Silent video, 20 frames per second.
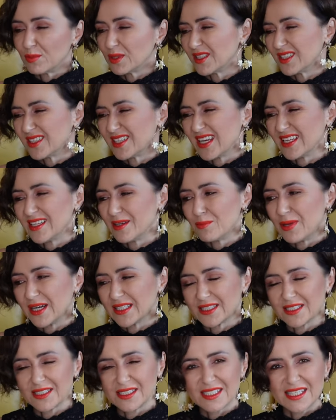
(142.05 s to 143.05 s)
but it had the
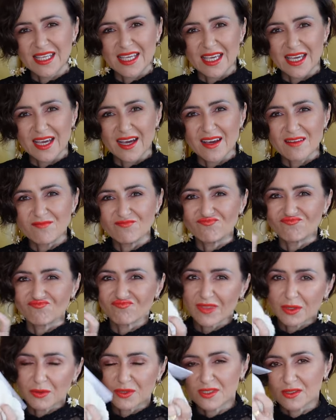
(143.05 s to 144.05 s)
buttons here, I
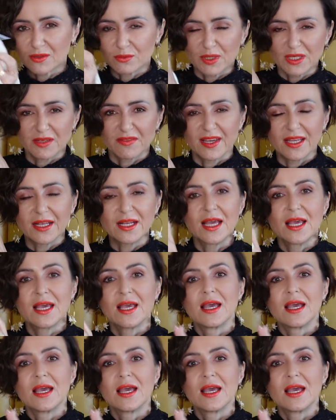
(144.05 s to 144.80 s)
wasn't a big fan,